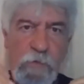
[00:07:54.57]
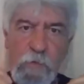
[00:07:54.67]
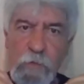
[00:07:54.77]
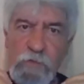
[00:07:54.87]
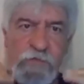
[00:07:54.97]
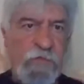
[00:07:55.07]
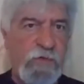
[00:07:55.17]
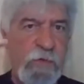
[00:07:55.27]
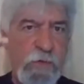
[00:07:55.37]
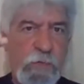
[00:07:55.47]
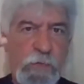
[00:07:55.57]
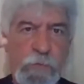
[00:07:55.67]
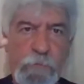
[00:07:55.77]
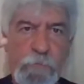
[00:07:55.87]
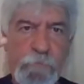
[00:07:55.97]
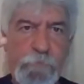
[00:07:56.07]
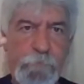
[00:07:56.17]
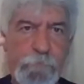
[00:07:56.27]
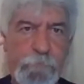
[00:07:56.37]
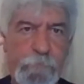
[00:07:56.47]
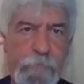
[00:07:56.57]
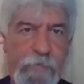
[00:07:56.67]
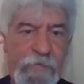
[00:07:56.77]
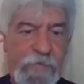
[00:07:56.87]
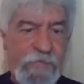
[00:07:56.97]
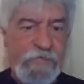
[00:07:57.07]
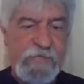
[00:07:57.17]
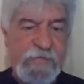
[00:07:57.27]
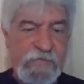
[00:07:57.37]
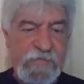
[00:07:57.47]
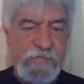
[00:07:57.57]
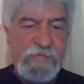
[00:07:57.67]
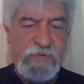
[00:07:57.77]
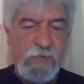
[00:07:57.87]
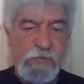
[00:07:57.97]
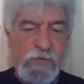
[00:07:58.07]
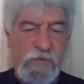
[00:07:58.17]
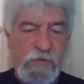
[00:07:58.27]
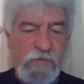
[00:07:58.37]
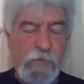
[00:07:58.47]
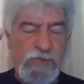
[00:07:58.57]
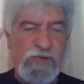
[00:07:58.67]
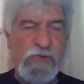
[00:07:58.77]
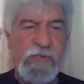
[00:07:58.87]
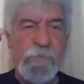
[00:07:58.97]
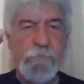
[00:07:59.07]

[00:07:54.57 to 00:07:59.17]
Wanted to know. And then he said this. He said, what's your name?